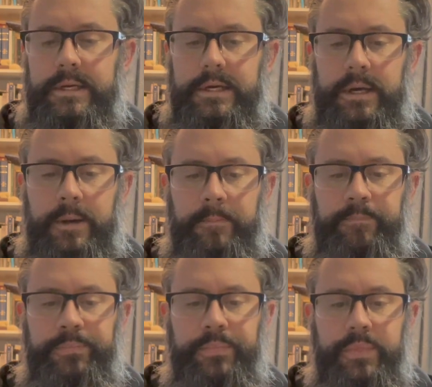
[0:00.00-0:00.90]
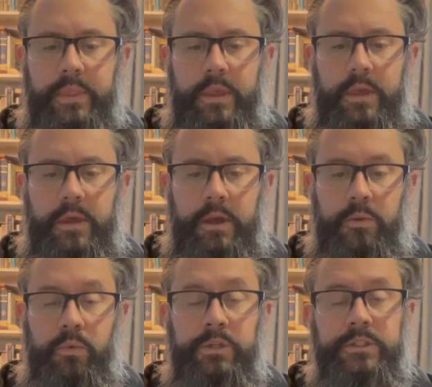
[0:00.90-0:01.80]
and
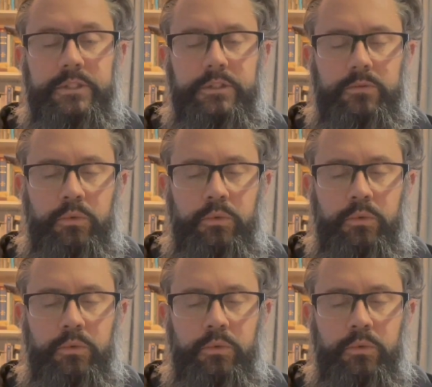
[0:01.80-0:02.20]
once